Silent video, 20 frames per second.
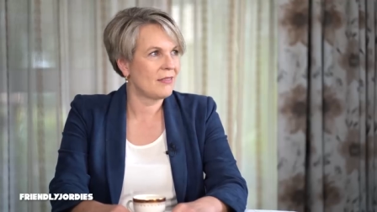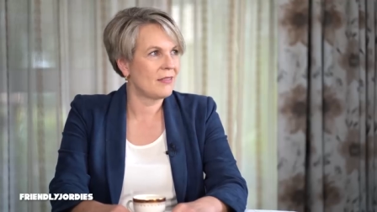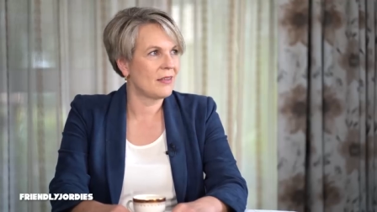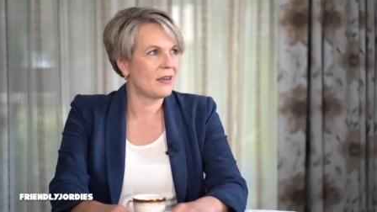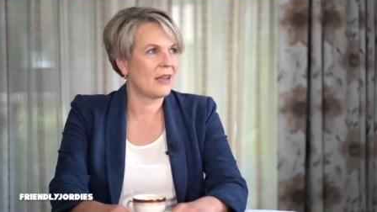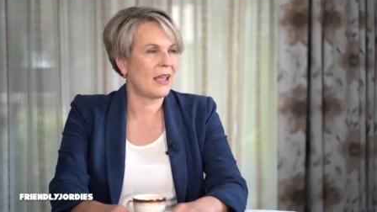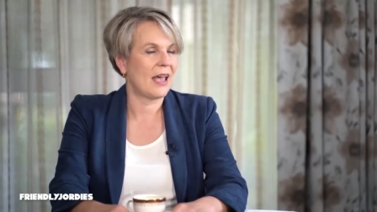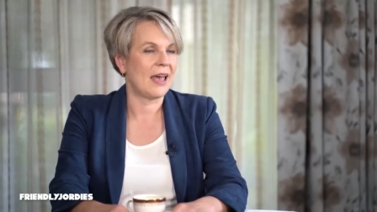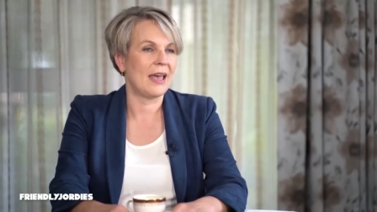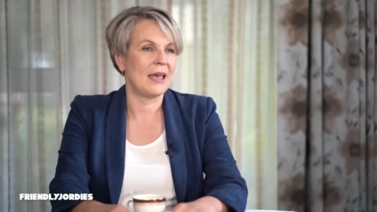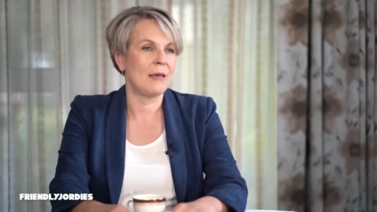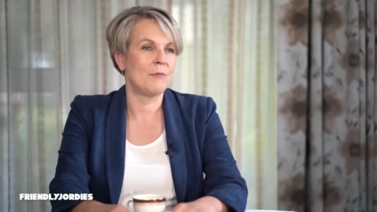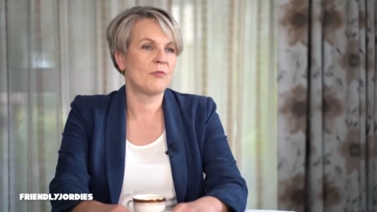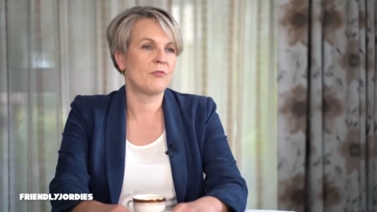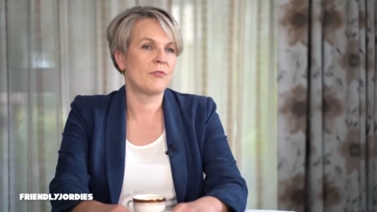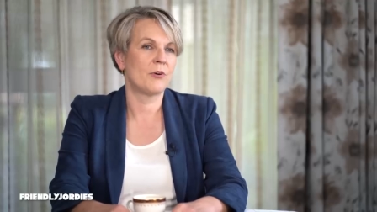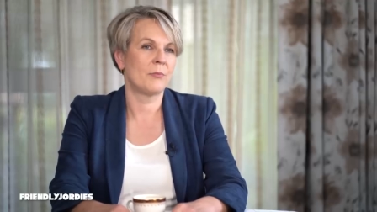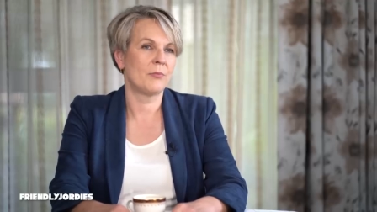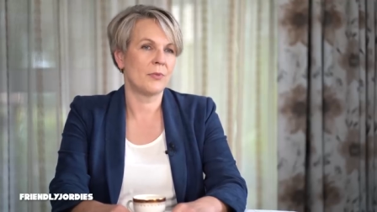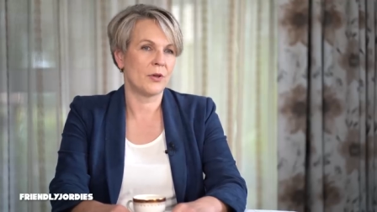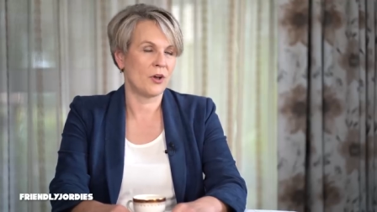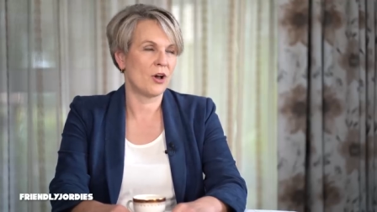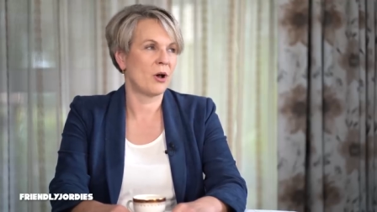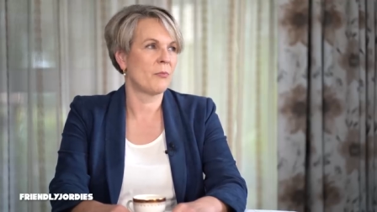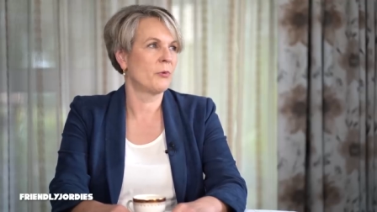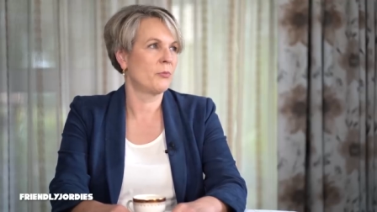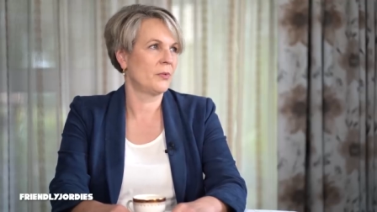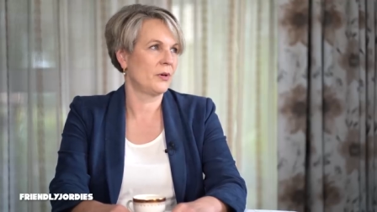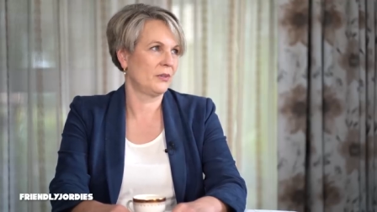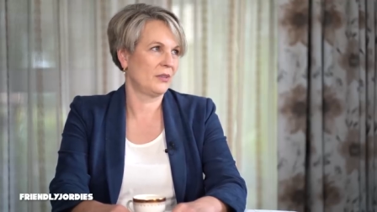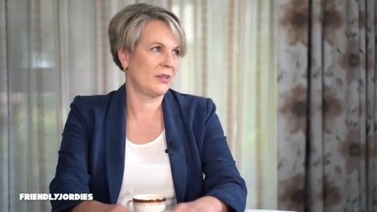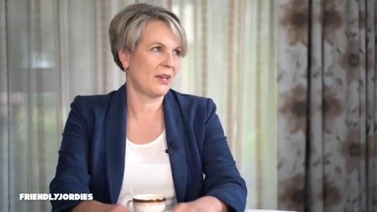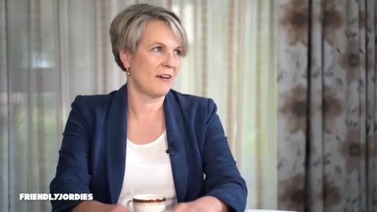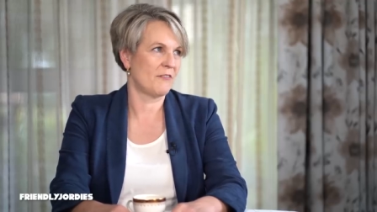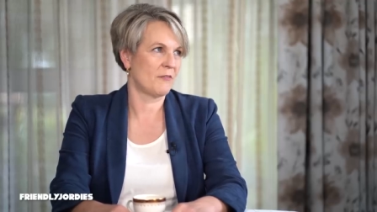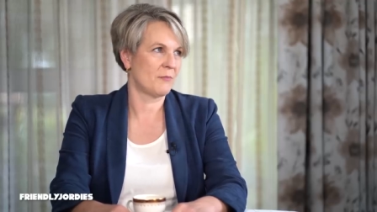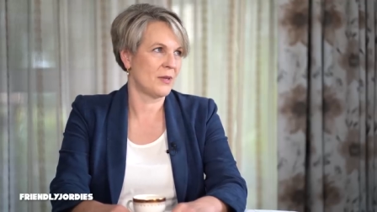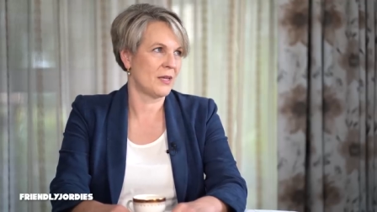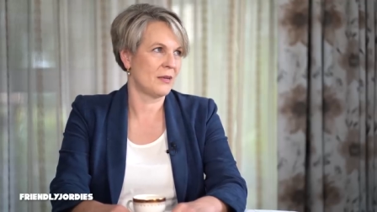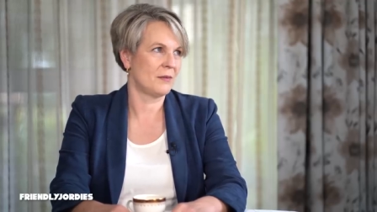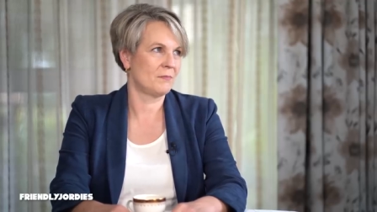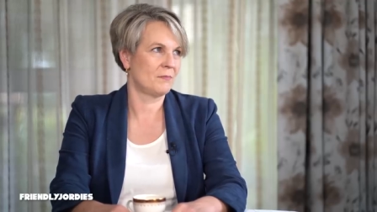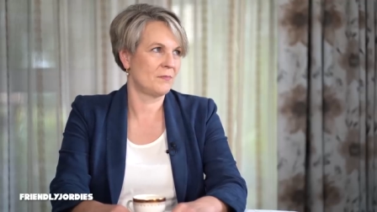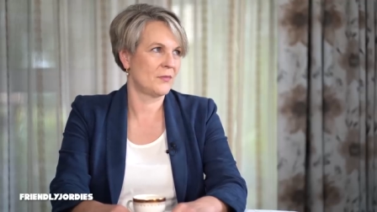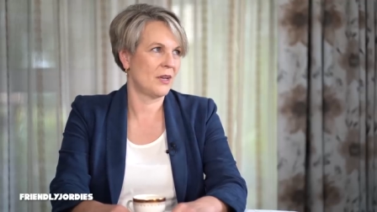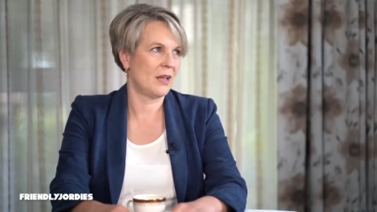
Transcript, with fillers: that came from the Commonwealth government,